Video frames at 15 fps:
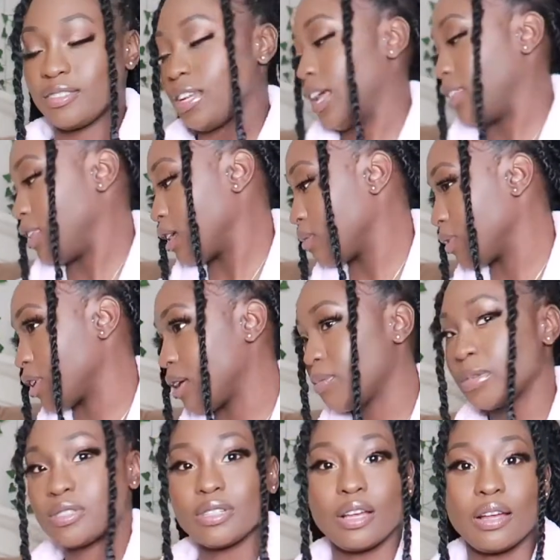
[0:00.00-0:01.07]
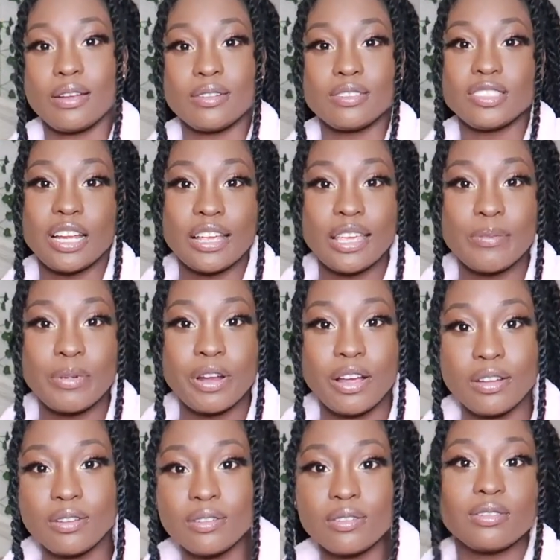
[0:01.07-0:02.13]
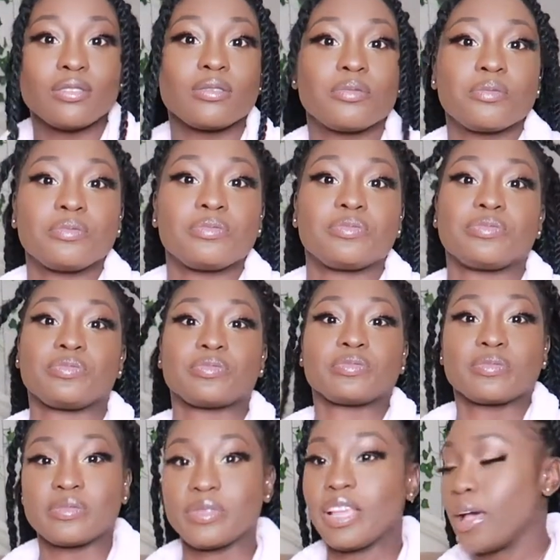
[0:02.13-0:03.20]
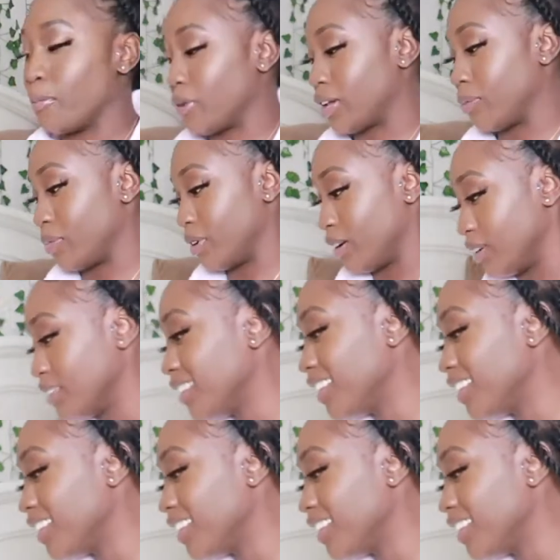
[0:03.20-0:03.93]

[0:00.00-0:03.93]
I think I'm gonna keep this on. Should I keep it on? I'm gonna keep it on.